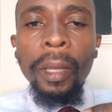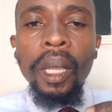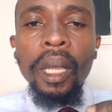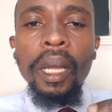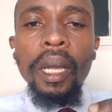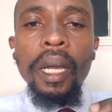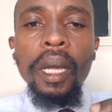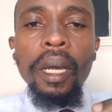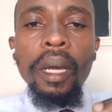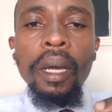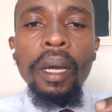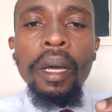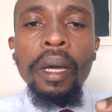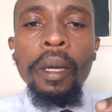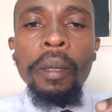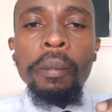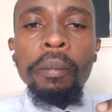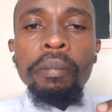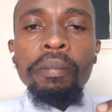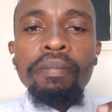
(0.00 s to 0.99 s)

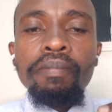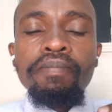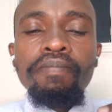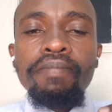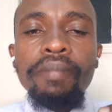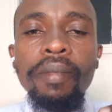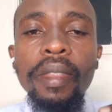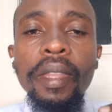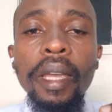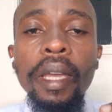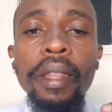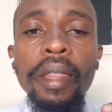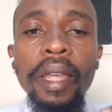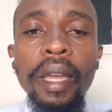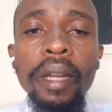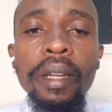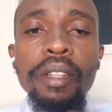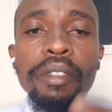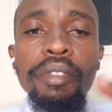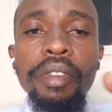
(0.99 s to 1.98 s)
And there
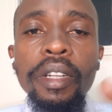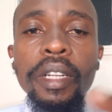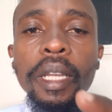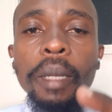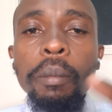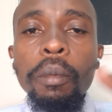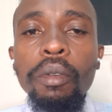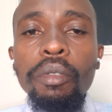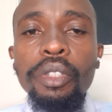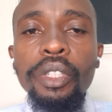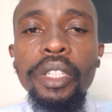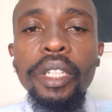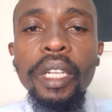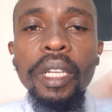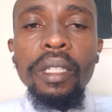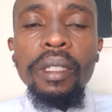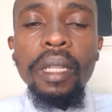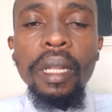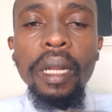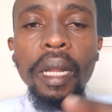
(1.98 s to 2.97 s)
are different type of
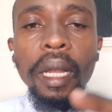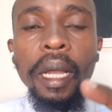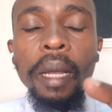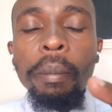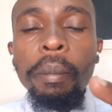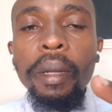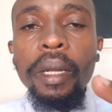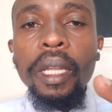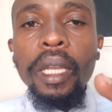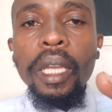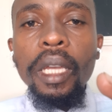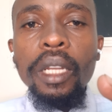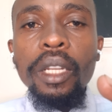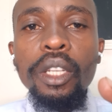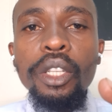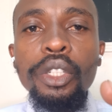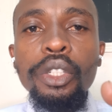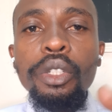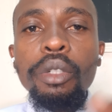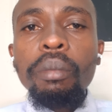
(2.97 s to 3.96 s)
shares that a company can
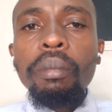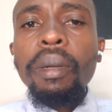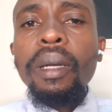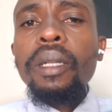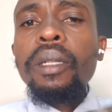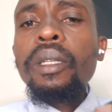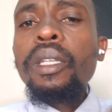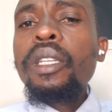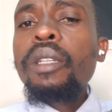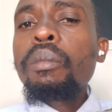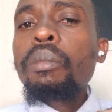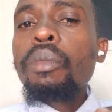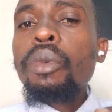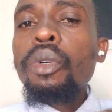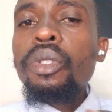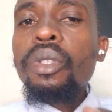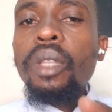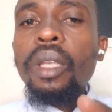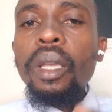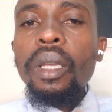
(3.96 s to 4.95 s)
issue, but in
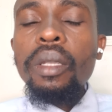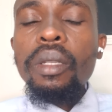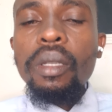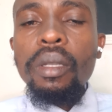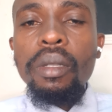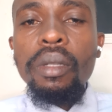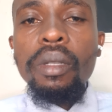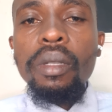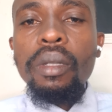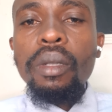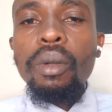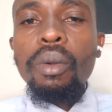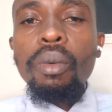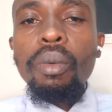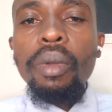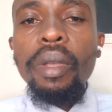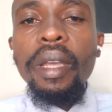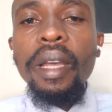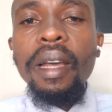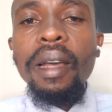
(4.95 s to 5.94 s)
most cases,
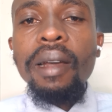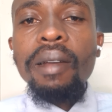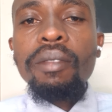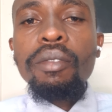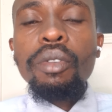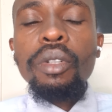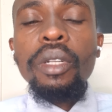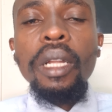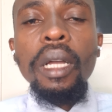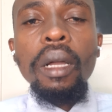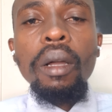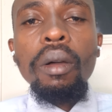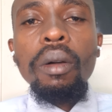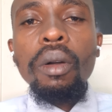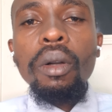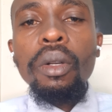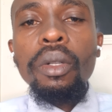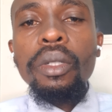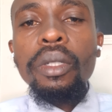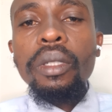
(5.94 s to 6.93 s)
we have what are
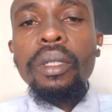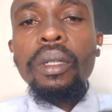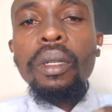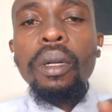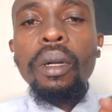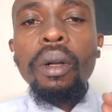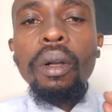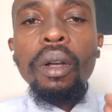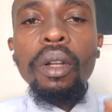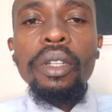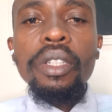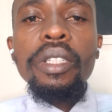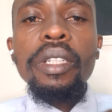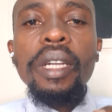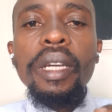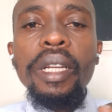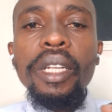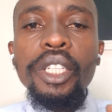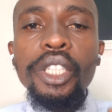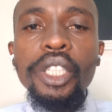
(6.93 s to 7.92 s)
called
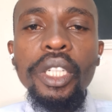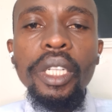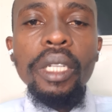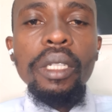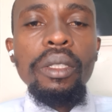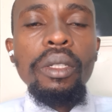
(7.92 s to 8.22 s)
ordinary shares.